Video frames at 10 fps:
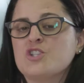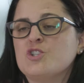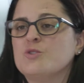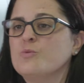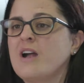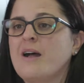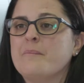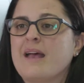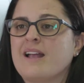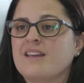a student will
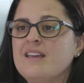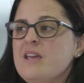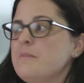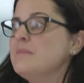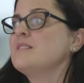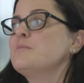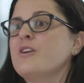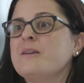come back, Mrs.